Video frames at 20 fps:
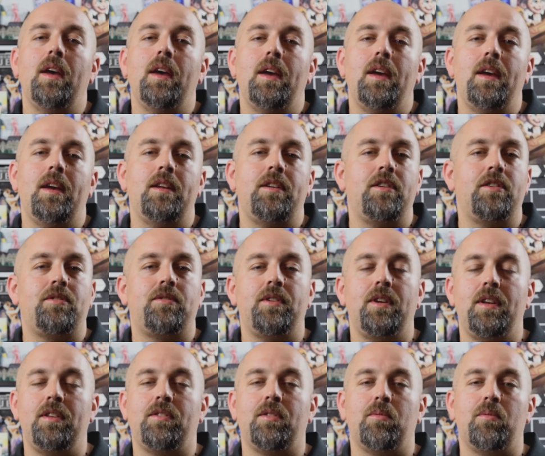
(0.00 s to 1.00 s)
it just
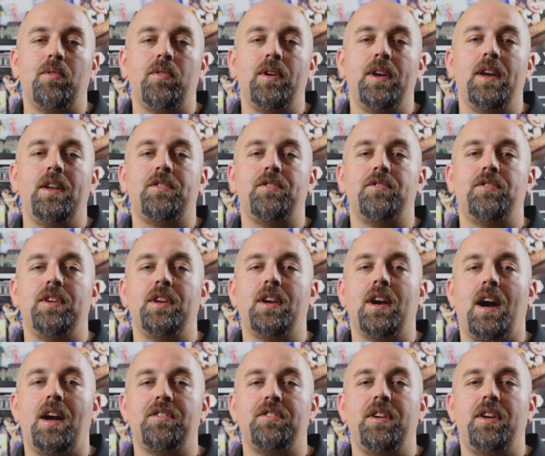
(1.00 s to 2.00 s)
it's a really interesting
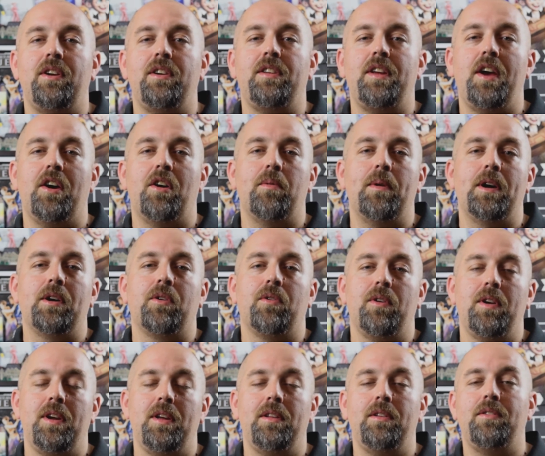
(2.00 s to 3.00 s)
cautionary tale about
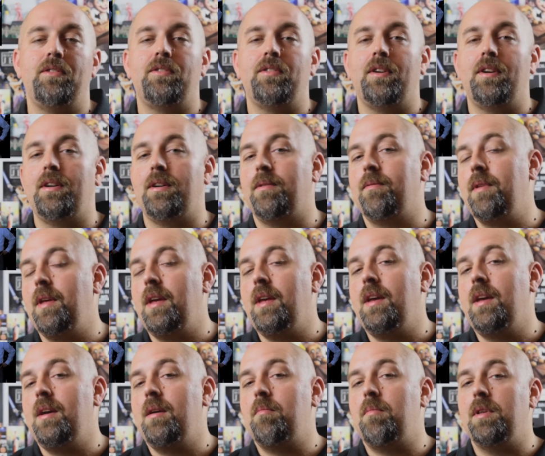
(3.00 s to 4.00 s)
greed. So,
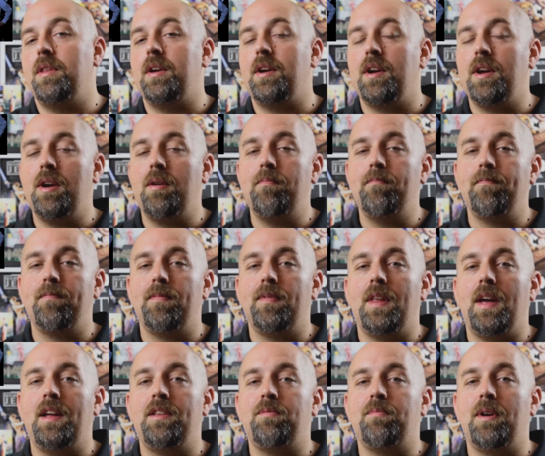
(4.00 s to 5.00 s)
but there you go.
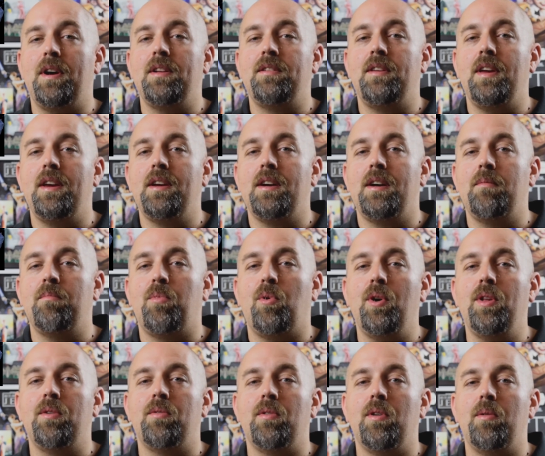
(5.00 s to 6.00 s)
That's my take on
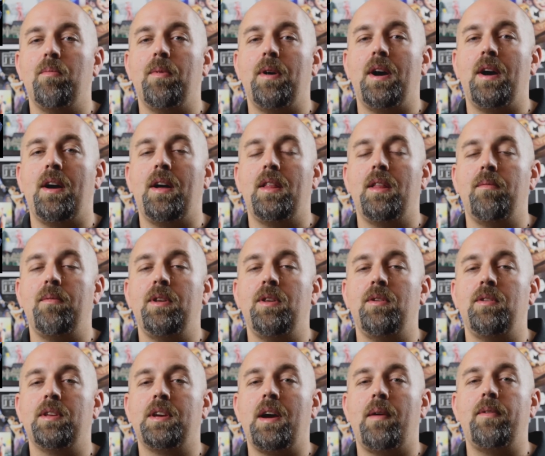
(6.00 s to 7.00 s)
Boiler Room. Uh, let me know
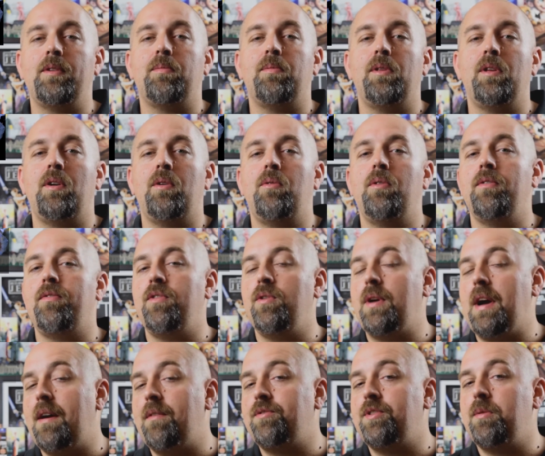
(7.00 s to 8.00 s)
in the comments below if you
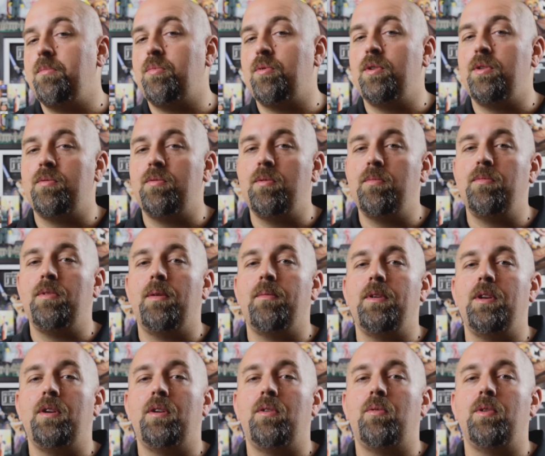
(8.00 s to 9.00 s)
have seen Boiler Room. Let me
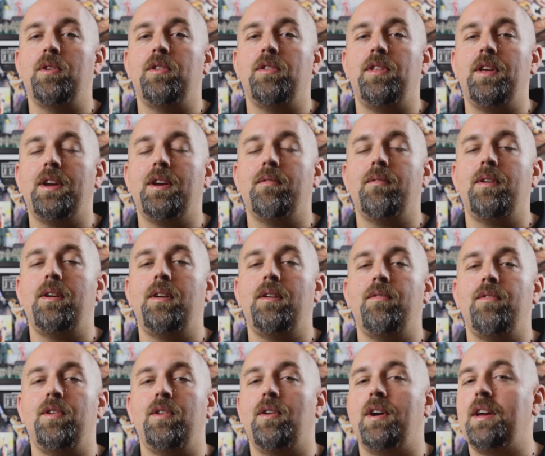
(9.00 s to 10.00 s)
know what you think of it. If
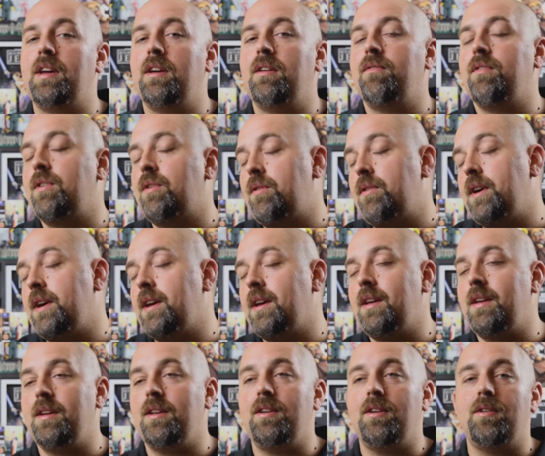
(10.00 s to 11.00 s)
you like it, if you don't like
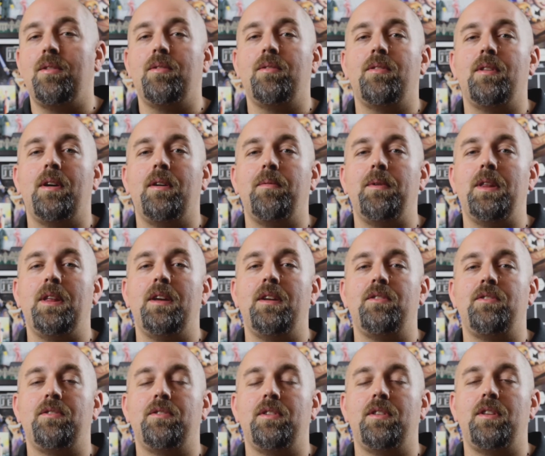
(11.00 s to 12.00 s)
it, you know, I'd be
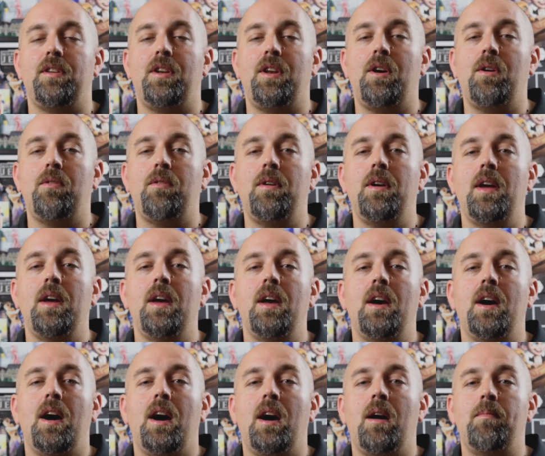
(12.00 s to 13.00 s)
interested to know.
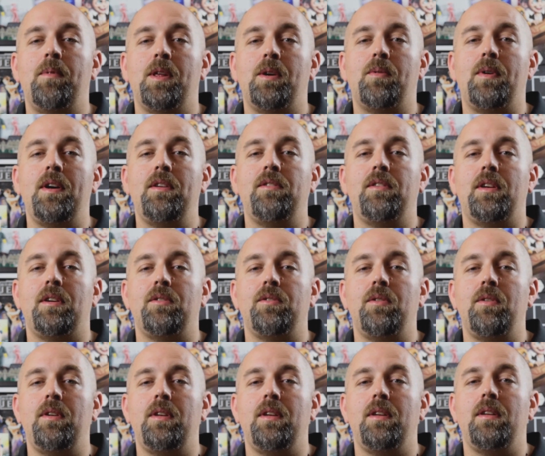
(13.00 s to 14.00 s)
Uh, but otherwise, that'll do
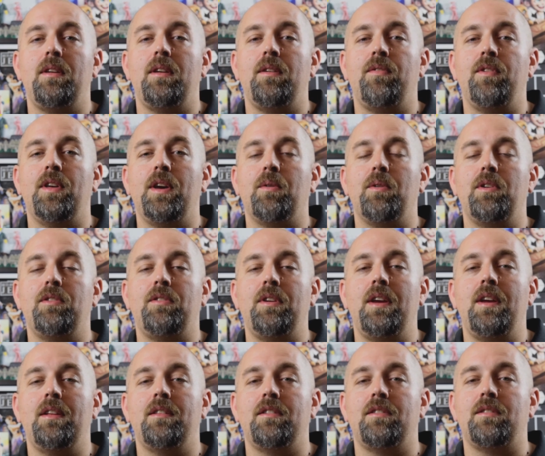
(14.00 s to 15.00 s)
it. If you like what you see,
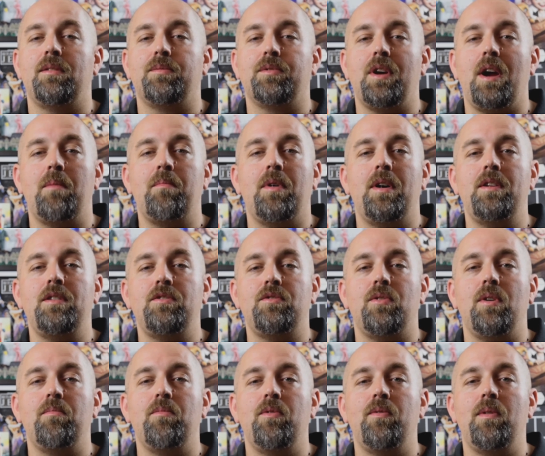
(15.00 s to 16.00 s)
hit the subscribe button,
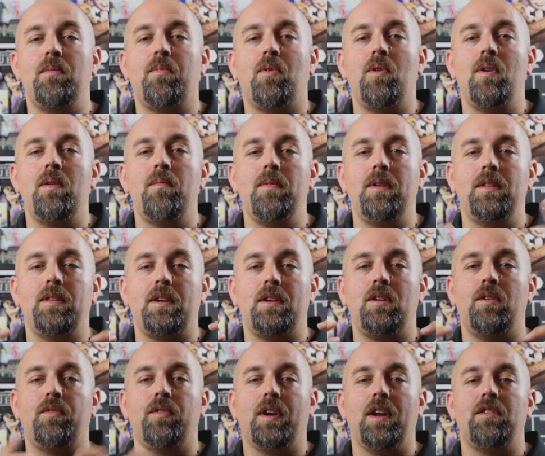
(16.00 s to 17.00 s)
join Movie Emporium, hit that
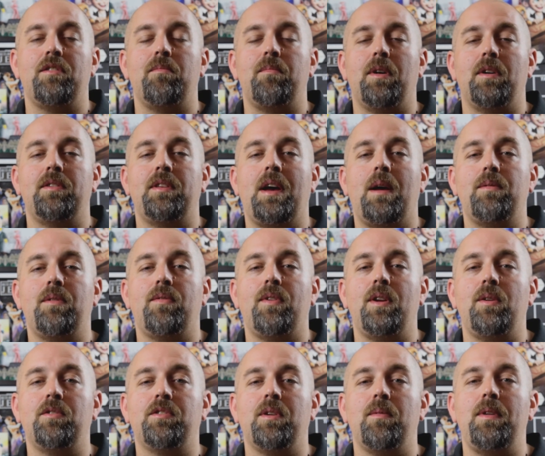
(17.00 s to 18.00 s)
notification bell top to find
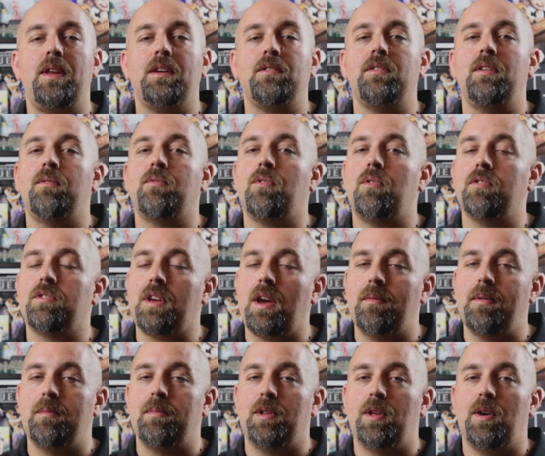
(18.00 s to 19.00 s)
out what's coming next, and of course,
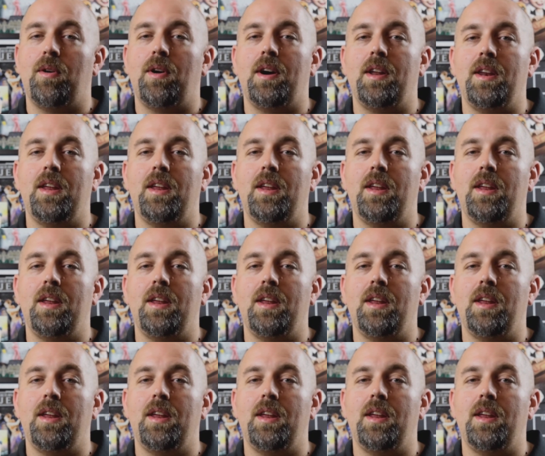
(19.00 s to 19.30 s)
comment below on